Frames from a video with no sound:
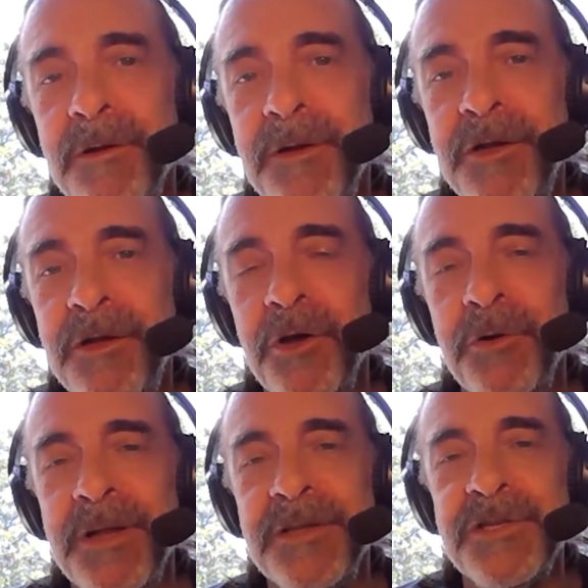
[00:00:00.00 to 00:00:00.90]

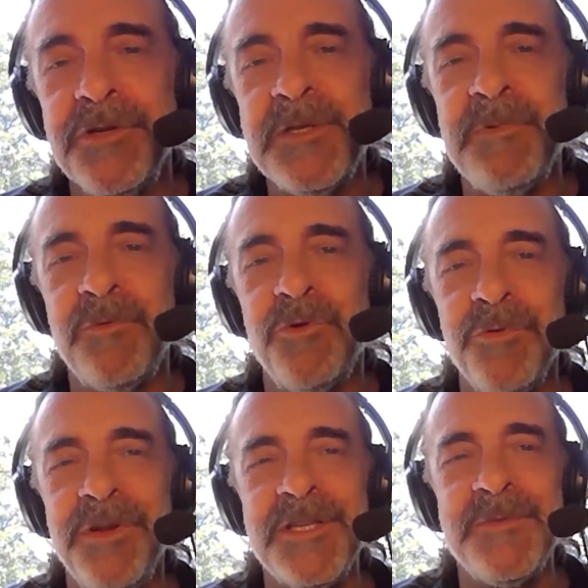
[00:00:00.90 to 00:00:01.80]
and so it's
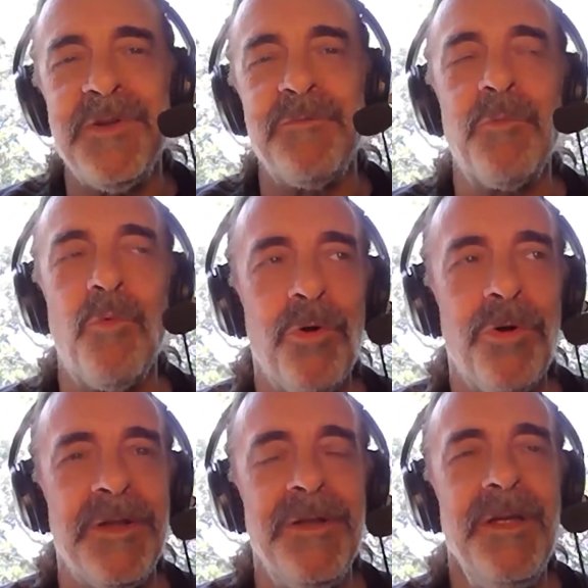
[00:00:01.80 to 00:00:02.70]
been rewarding.